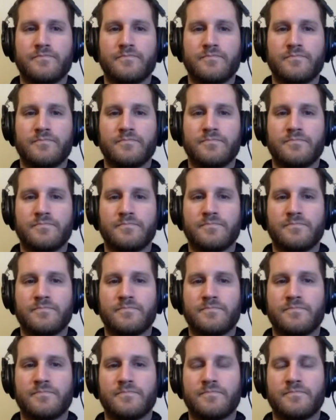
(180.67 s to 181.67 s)

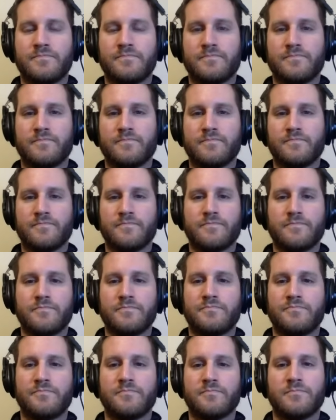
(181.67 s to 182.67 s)

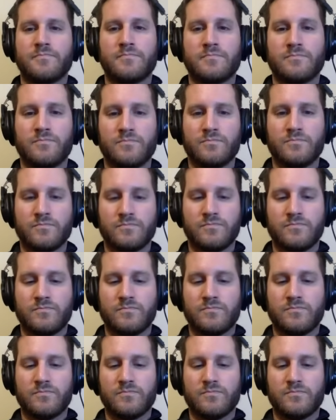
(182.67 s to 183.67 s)

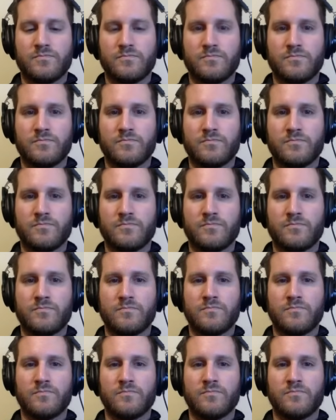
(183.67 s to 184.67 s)

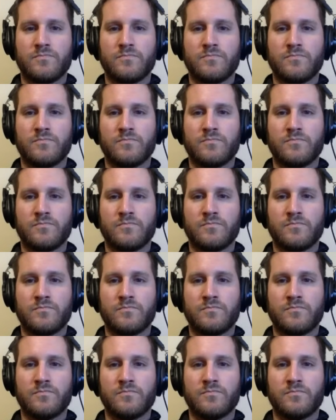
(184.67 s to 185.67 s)

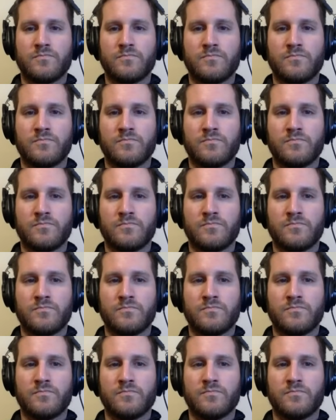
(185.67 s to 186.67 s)

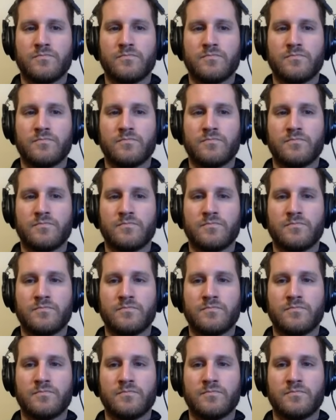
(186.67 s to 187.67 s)

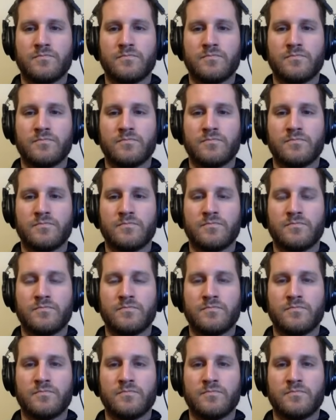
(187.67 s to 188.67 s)
The person shown says nothing.